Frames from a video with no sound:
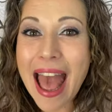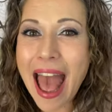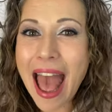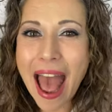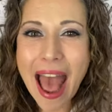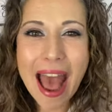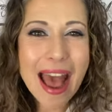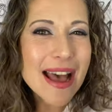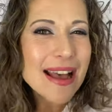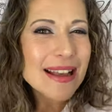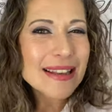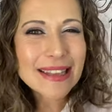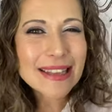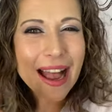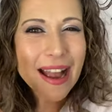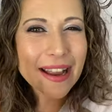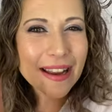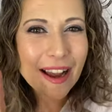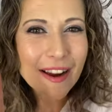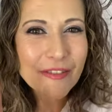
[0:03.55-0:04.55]
As
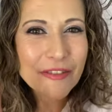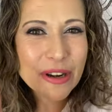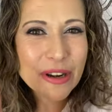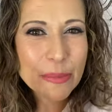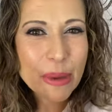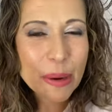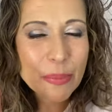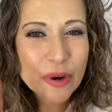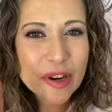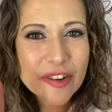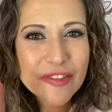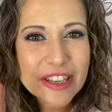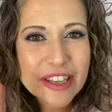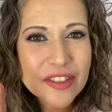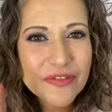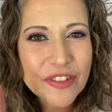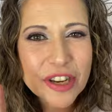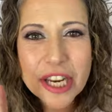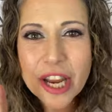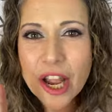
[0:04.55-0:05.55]
I covered in my previous
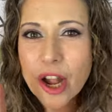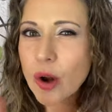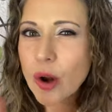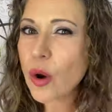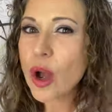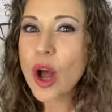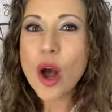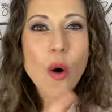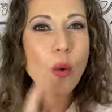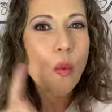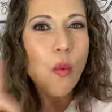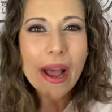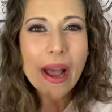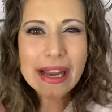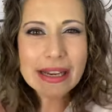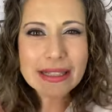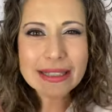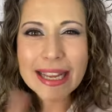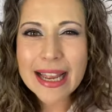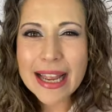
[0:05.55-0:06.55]
video,
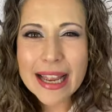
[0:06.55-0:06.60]
white,